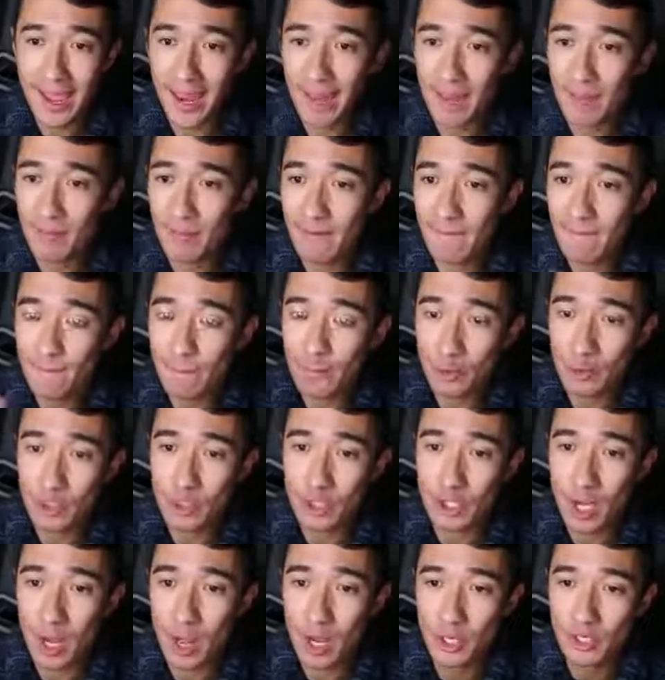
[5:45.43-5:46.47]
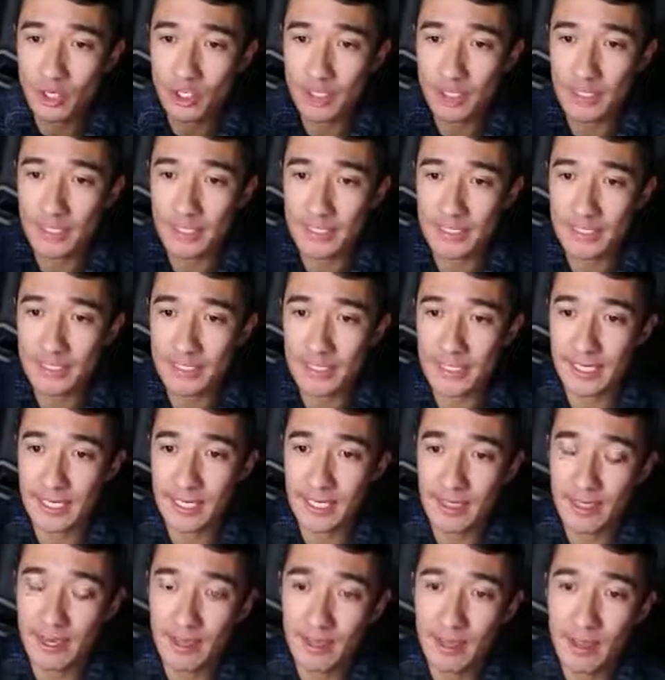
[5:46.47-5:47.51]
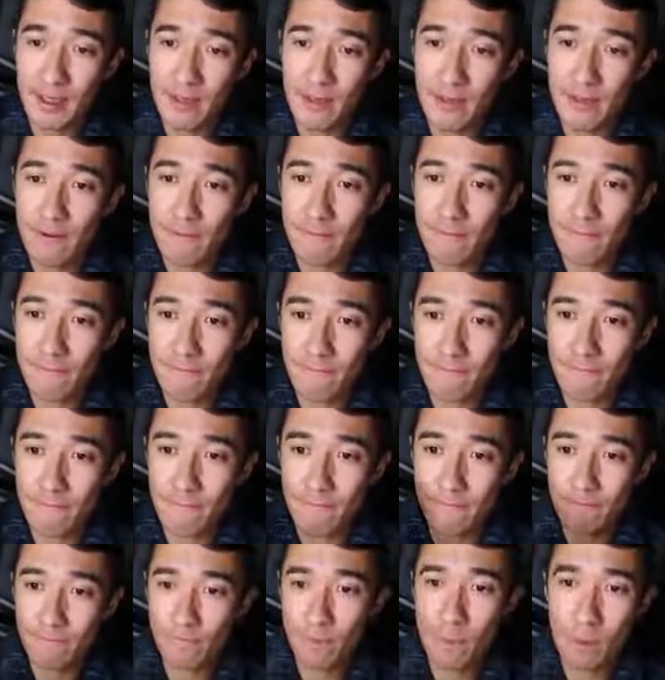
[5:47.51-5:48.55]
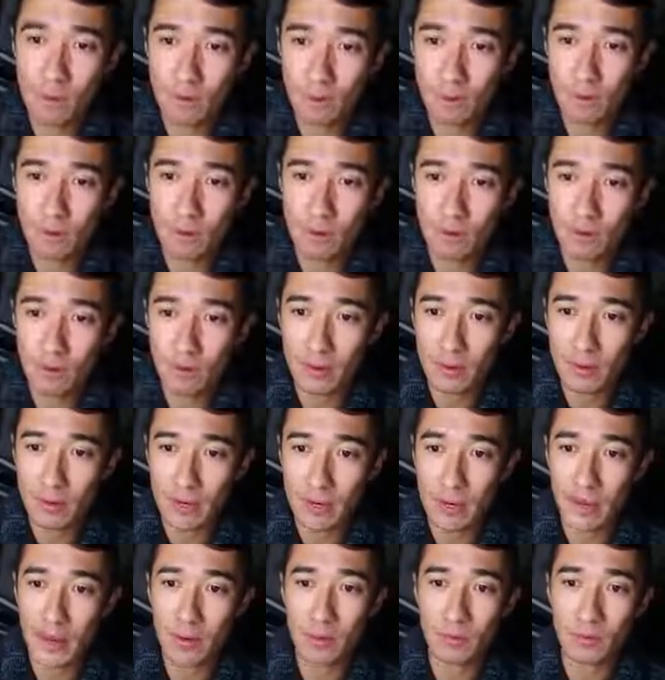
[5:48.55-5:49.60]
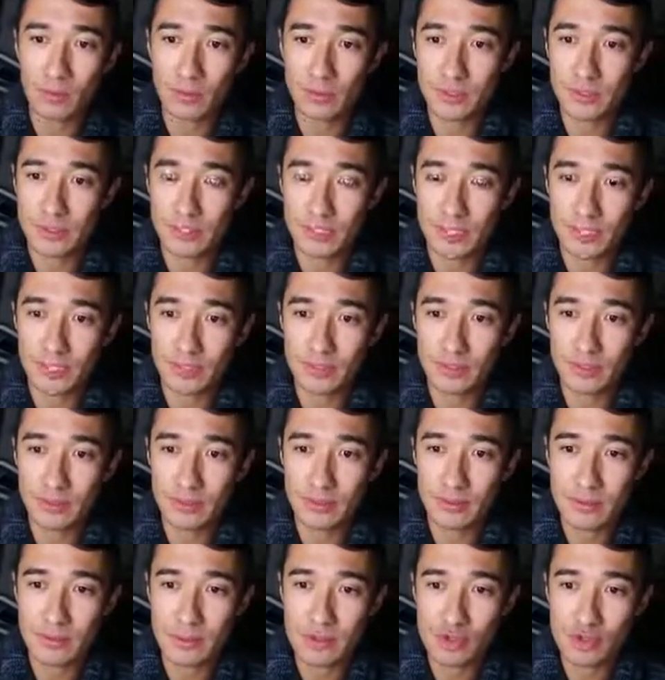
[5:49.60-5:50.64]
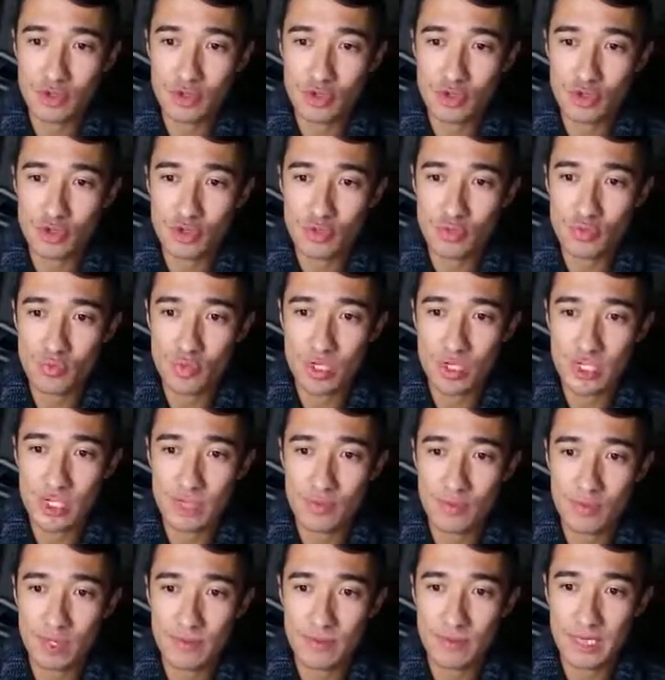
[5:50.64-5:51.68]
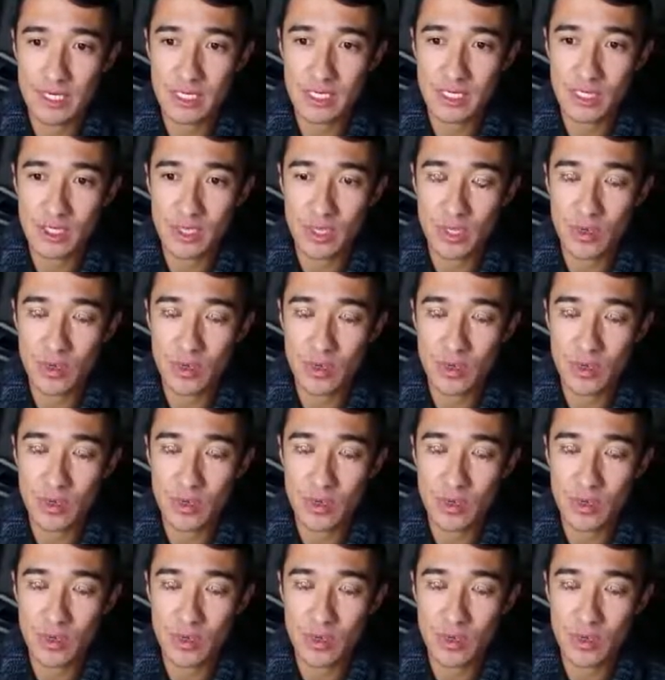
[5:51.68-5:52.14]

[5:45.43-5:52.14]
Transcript: And my first auction is in 4 hours and 21 minutes.